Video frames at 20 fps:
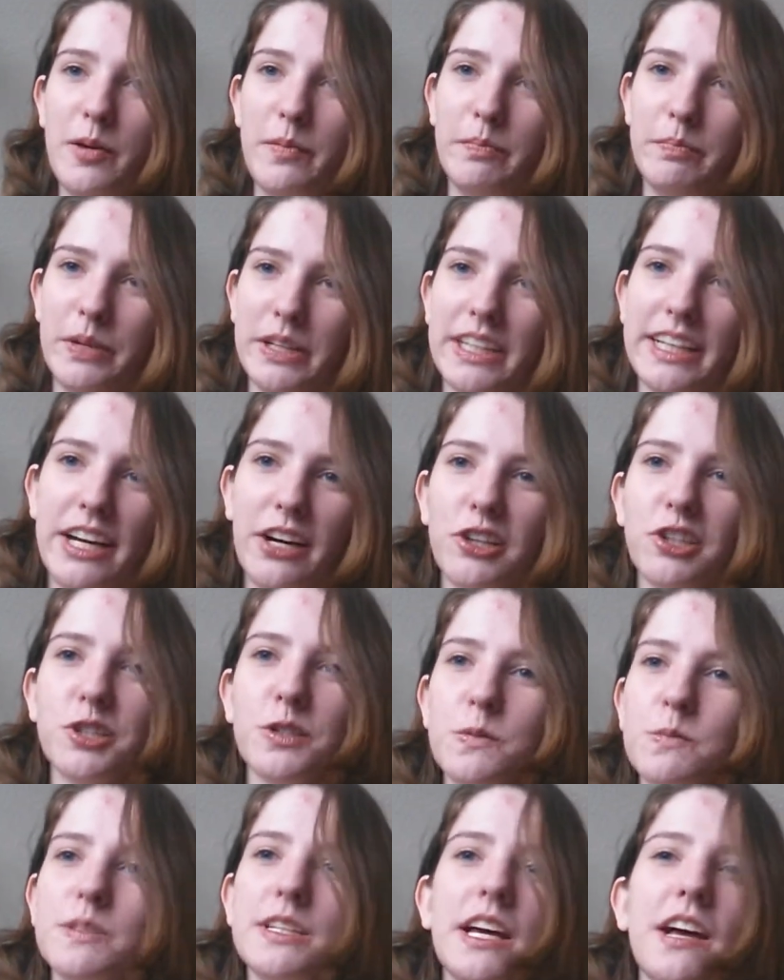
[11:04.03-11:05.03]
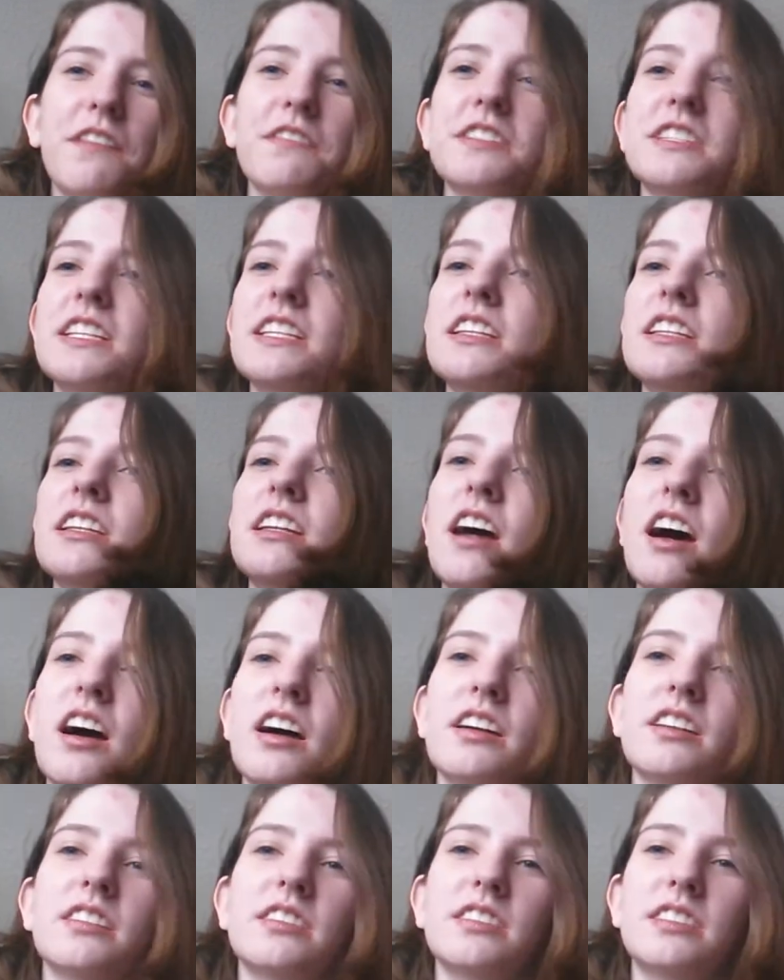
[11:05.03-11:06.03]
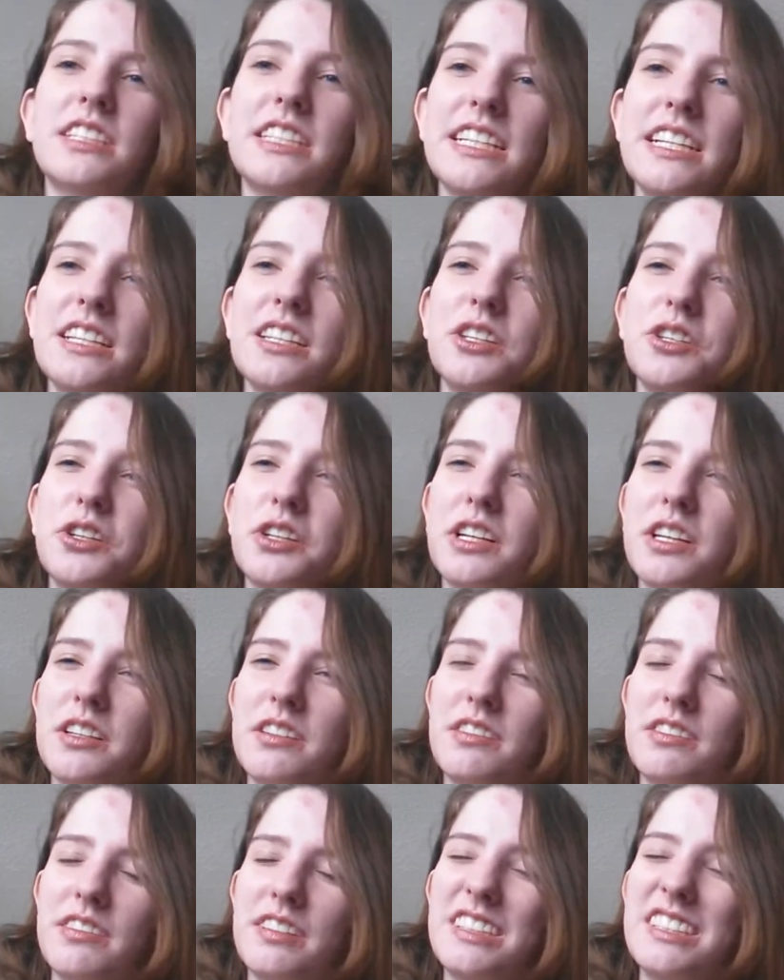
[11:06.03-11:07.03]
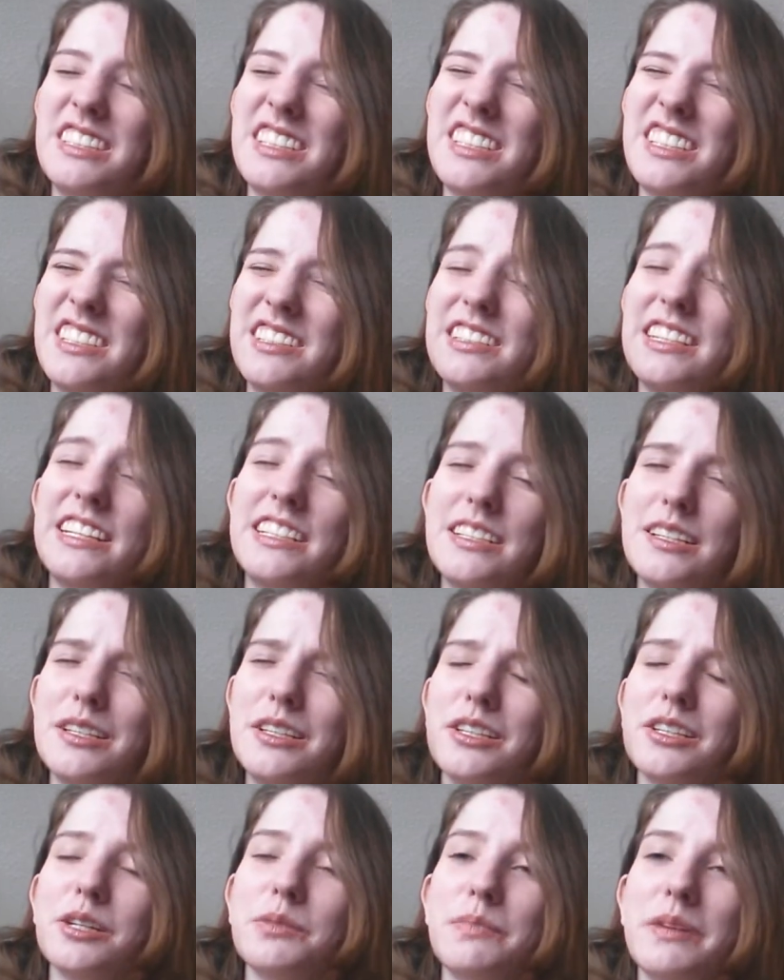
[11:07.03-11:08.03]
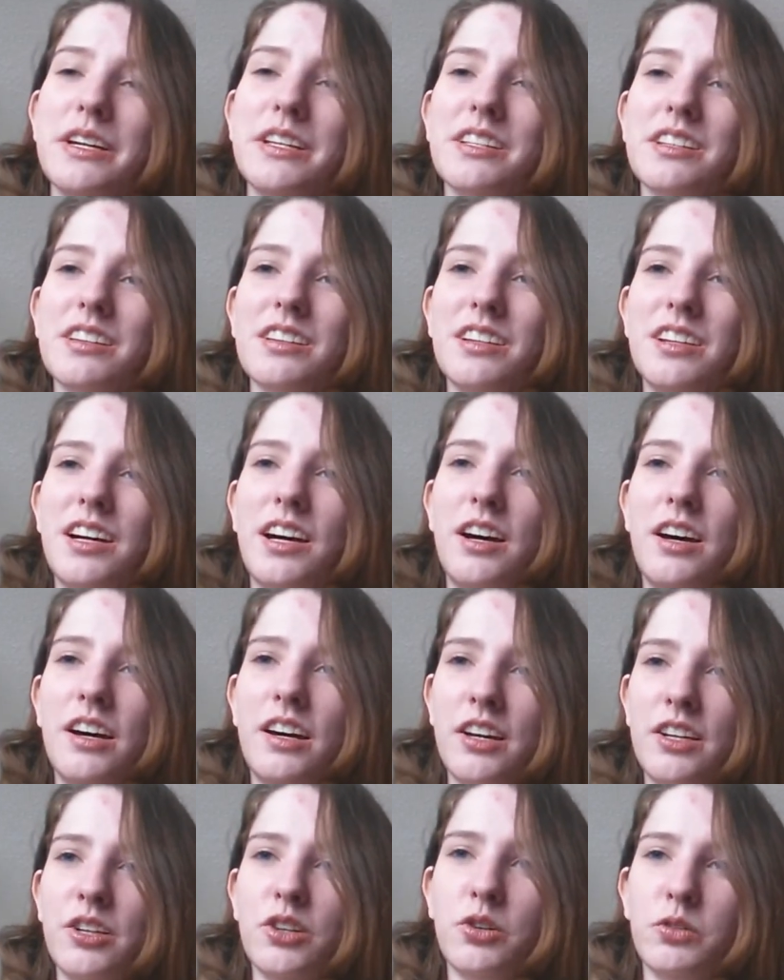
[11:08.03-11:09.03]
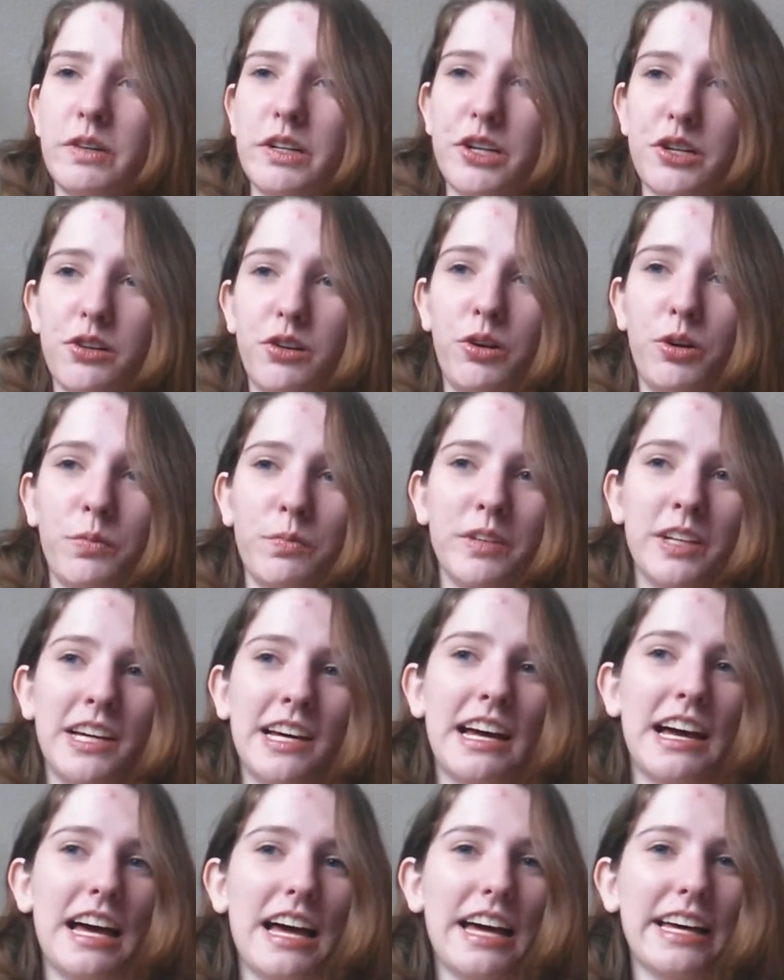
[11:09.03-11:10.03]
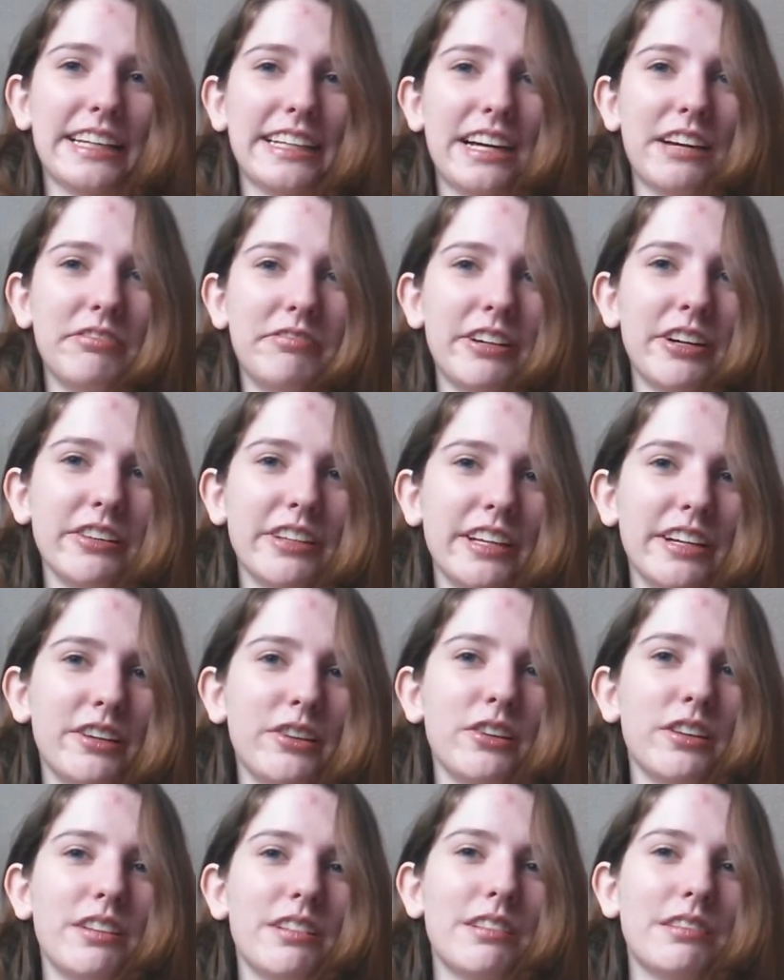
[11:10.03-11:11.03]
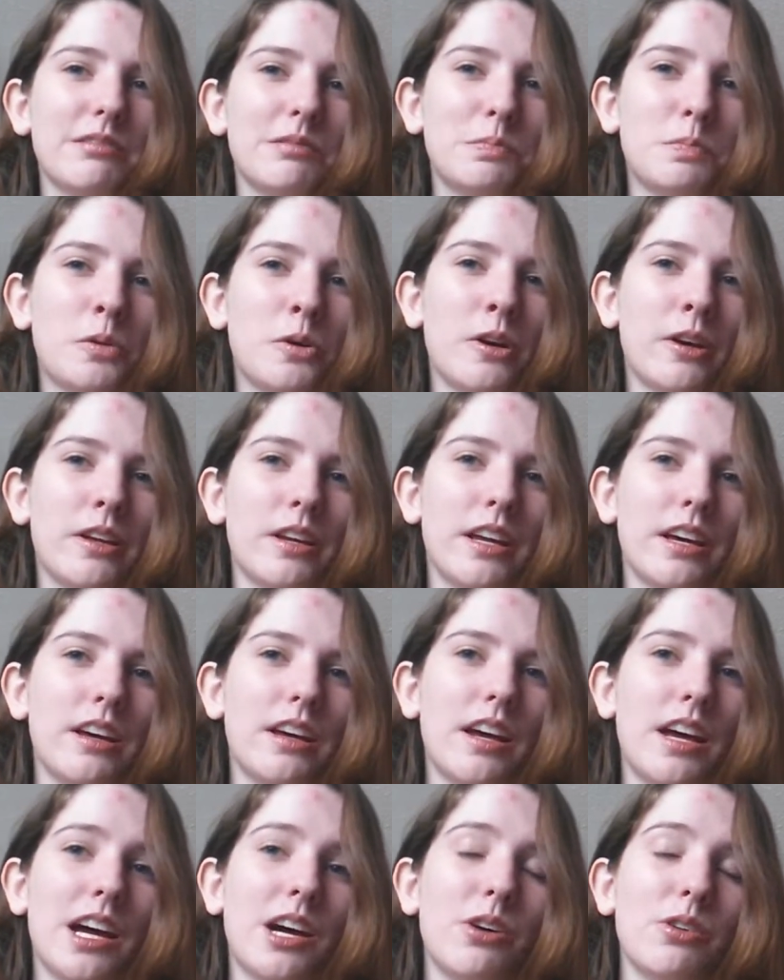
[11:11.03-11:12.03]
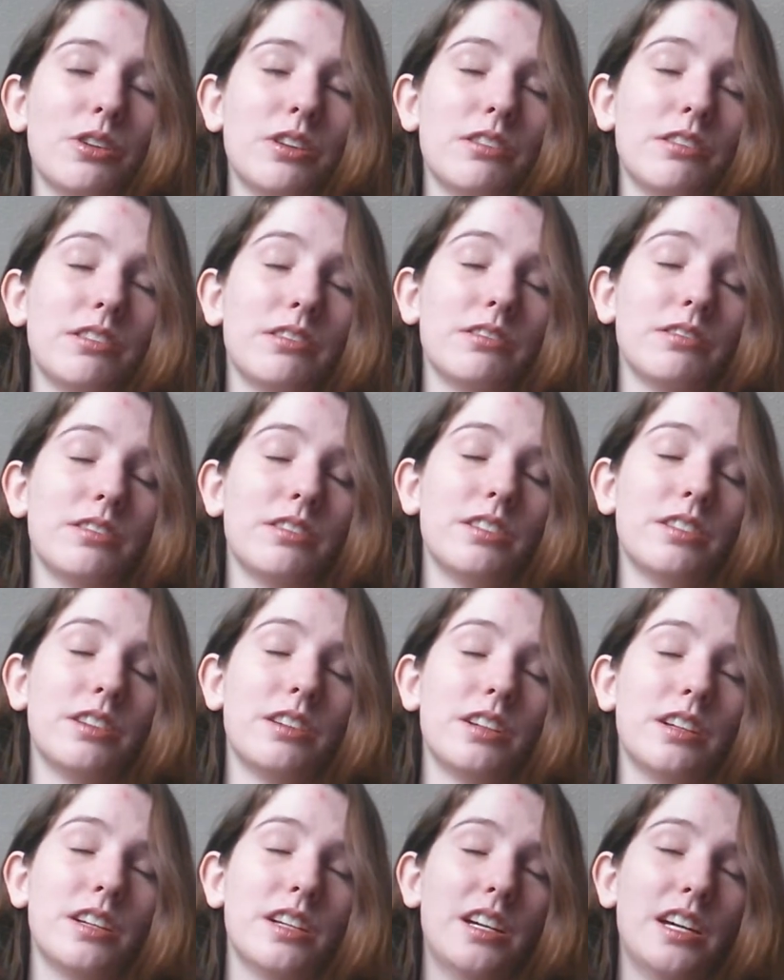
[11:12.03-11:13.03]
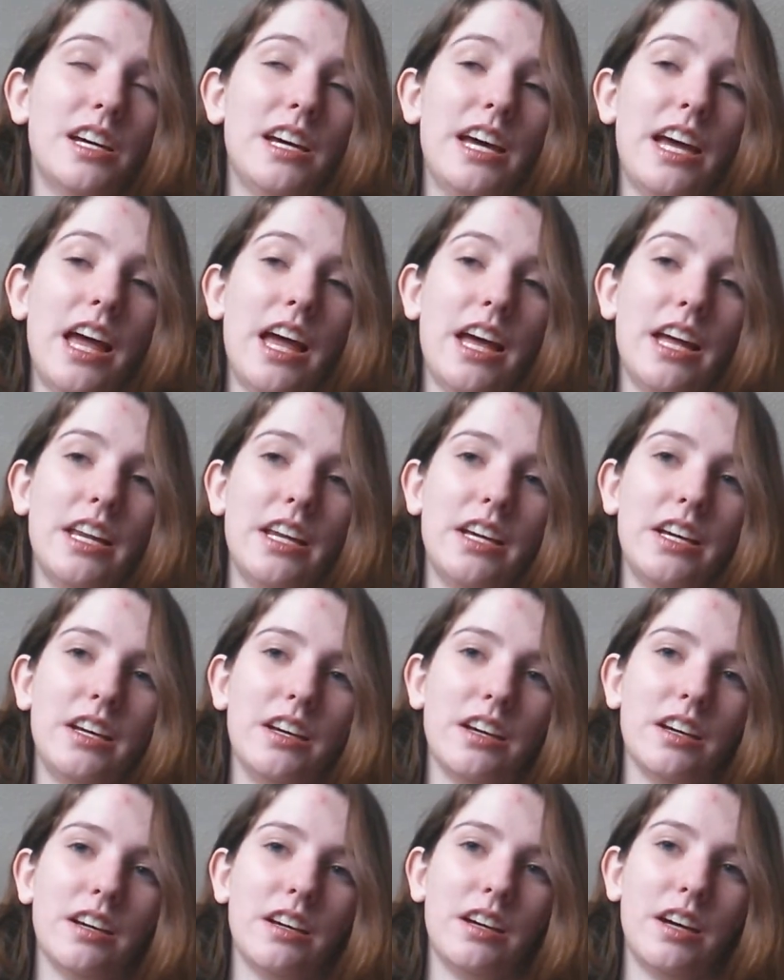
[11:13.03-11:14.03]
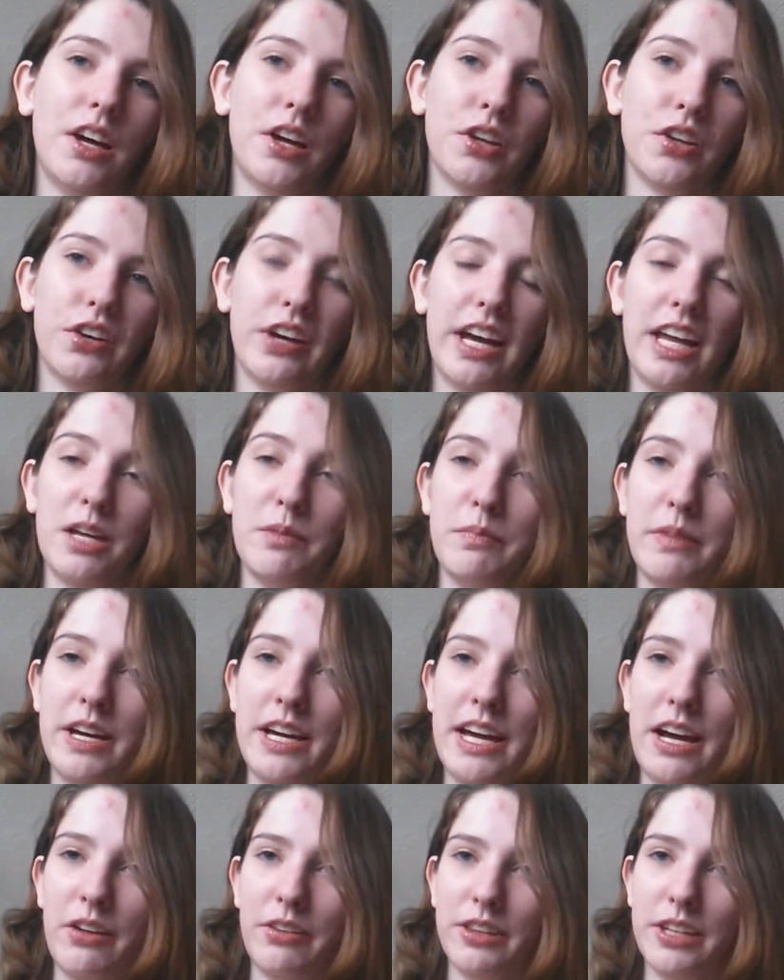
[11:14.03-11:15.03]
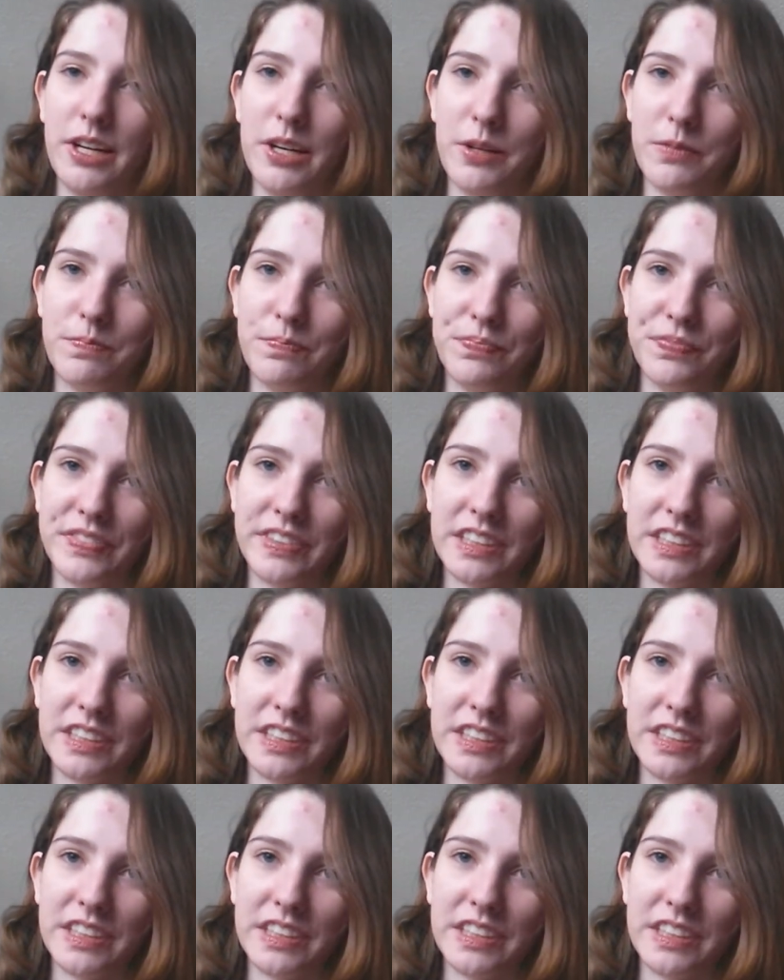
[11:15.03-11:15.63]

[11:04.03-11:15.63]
But the characters themselves did look a bit unoriginal. Like, I felt they could have put out of any other anime out there.